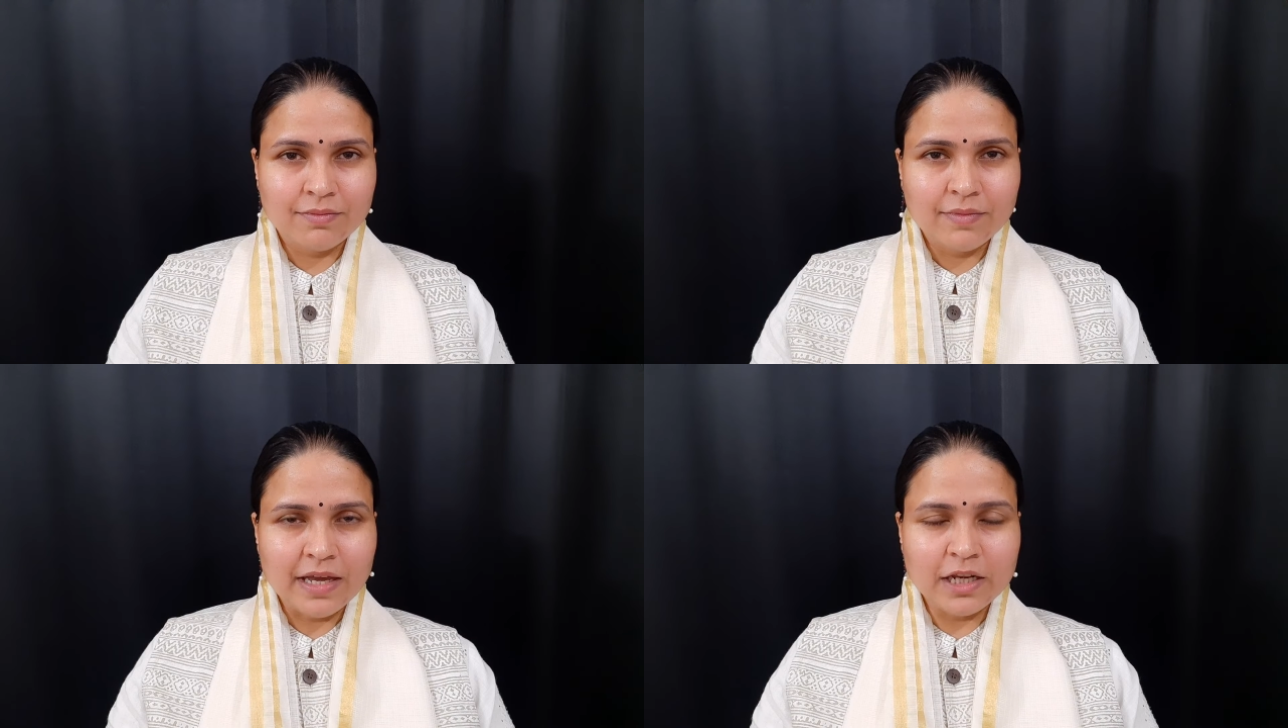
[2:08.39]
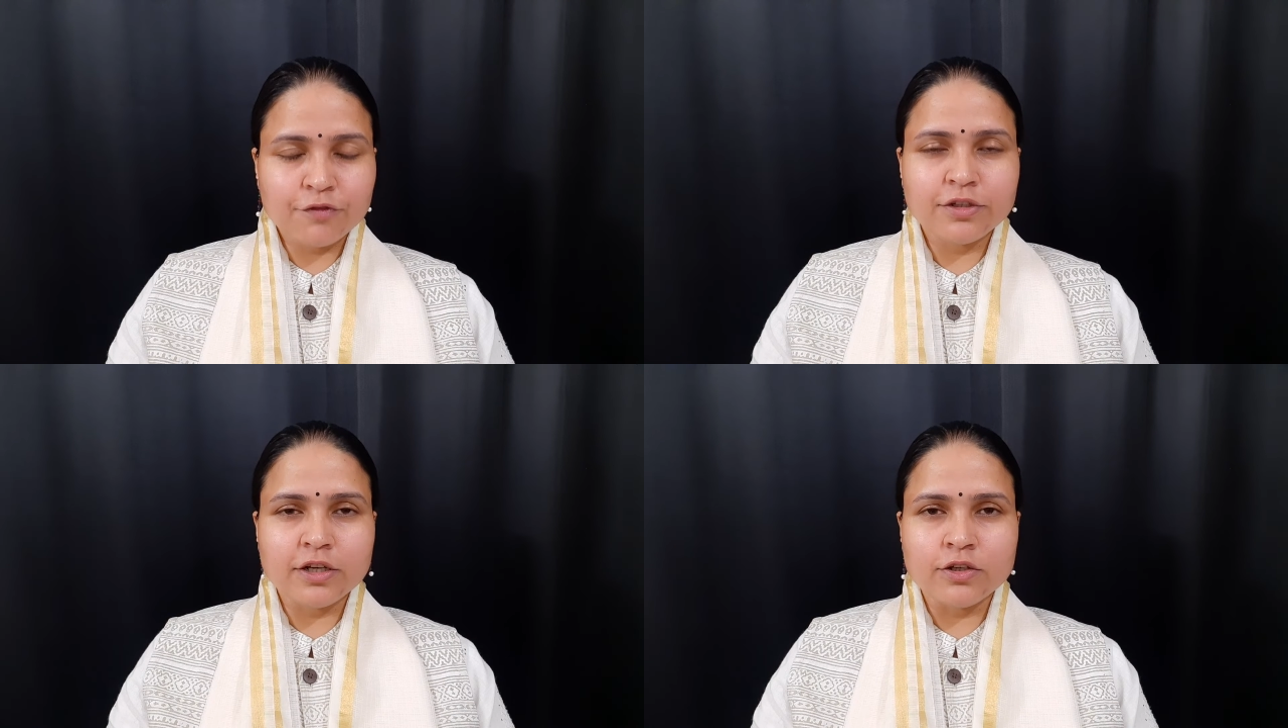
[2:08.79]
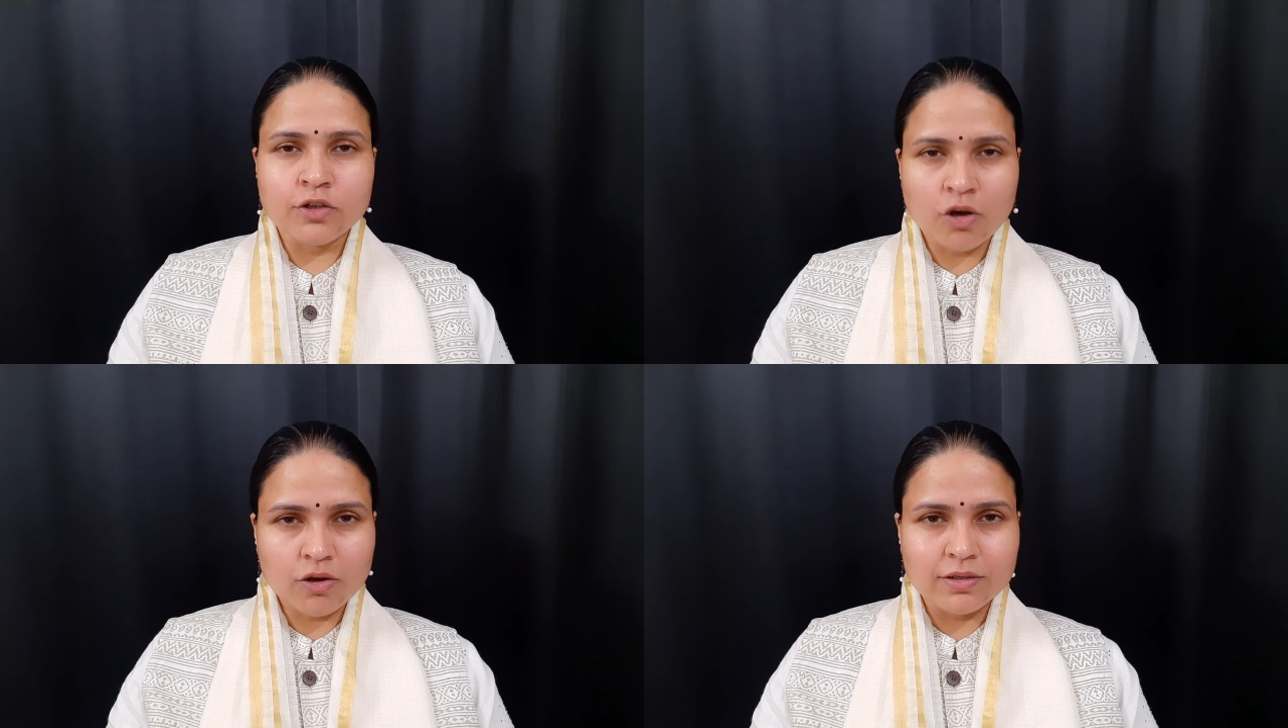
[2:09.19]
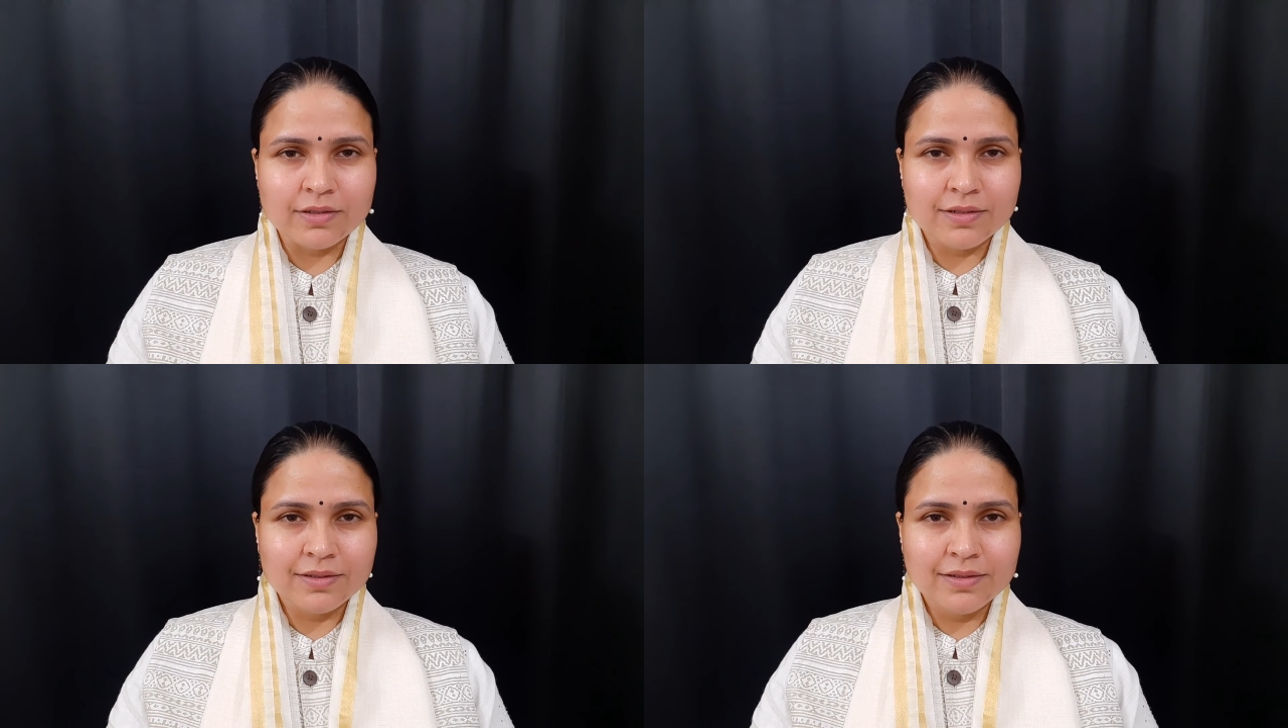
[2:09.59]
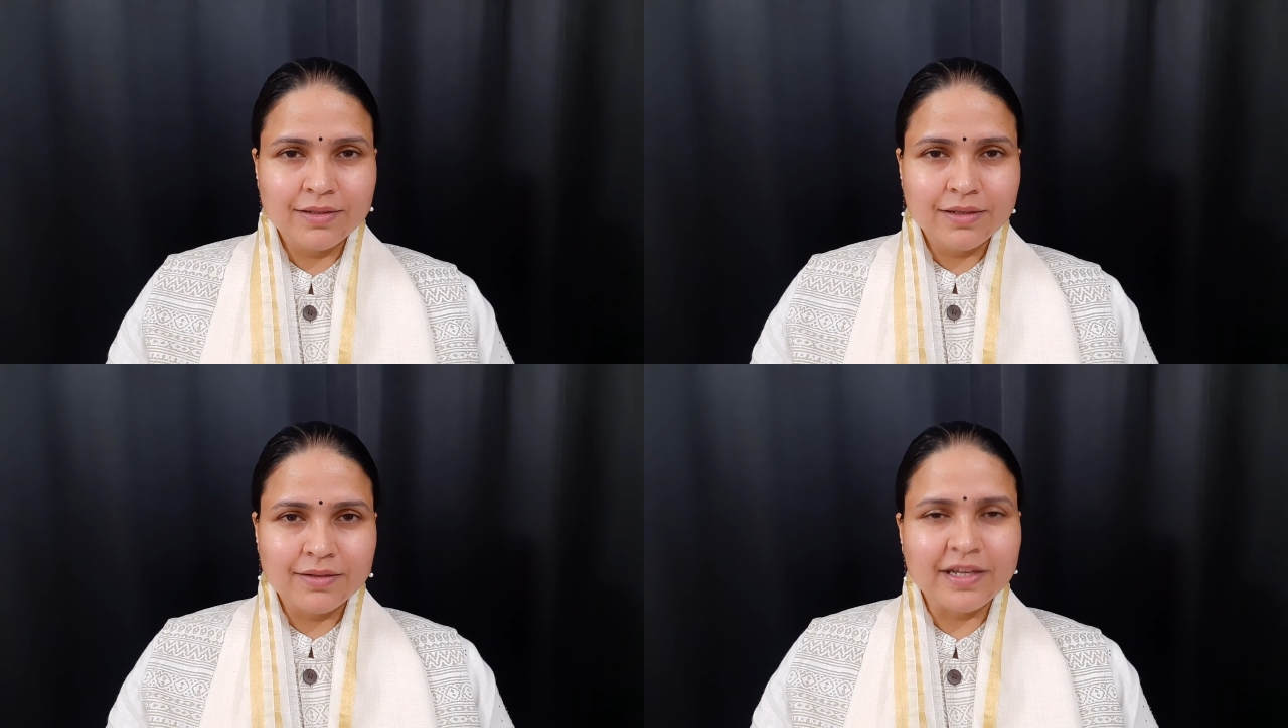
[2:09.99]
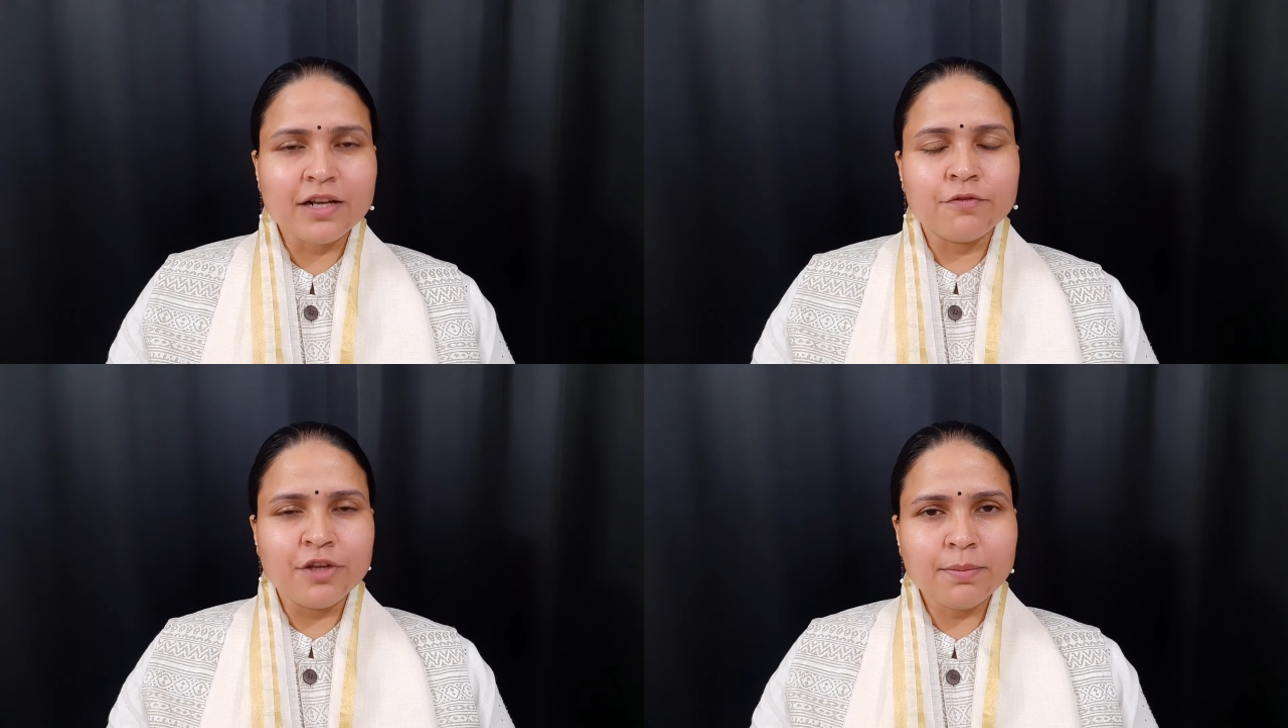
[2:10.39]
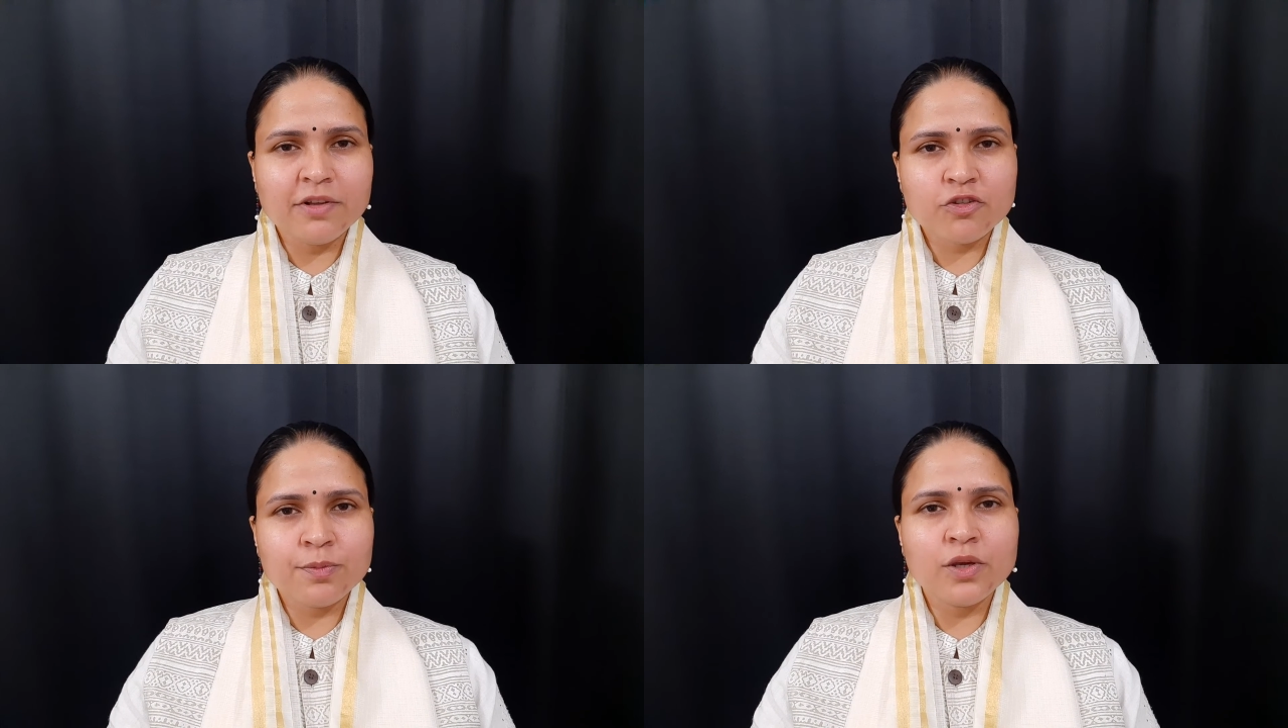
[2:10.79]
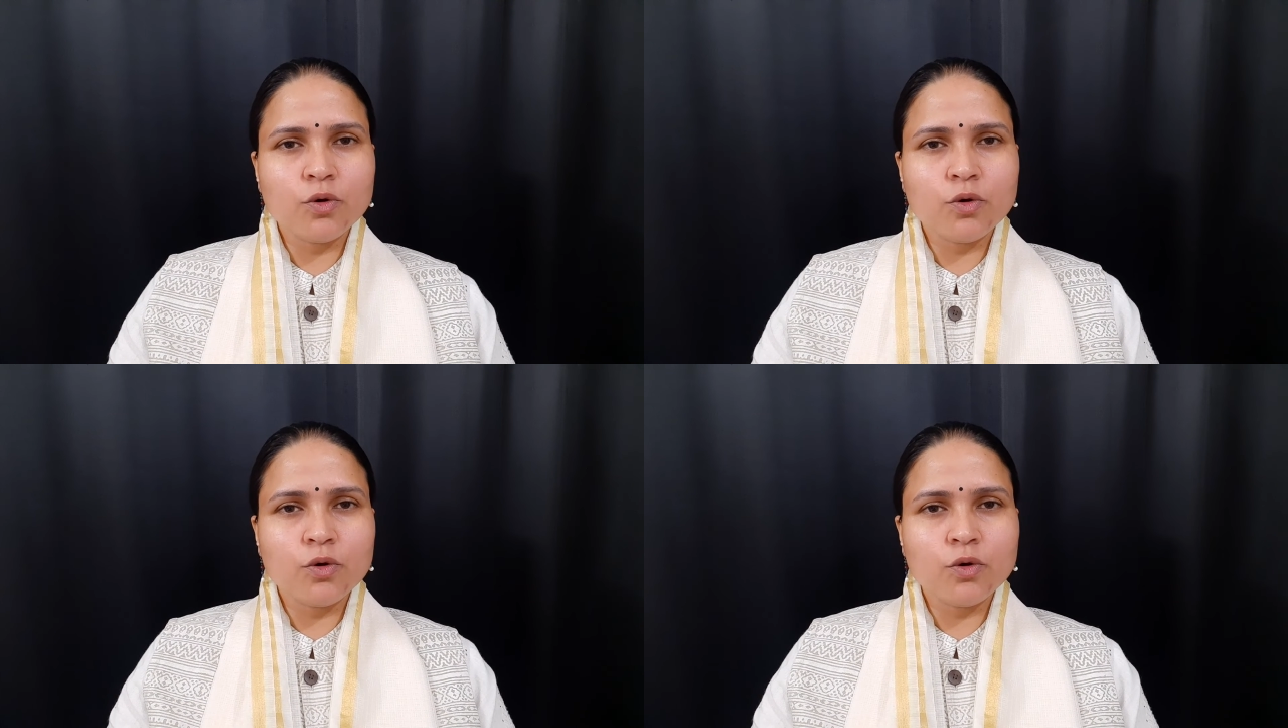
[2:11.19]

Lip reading: And if they don't, then we must be